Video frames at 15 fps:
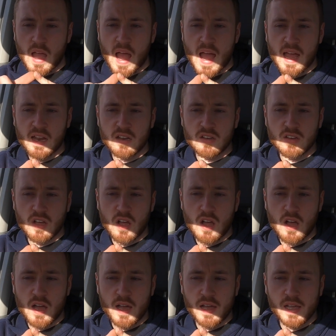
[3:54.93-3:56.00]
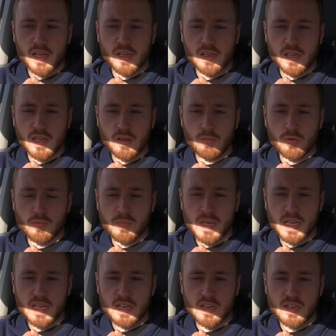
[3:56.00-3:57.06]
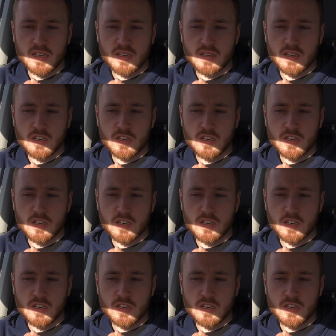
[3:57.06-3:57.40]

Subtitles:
and it would be in a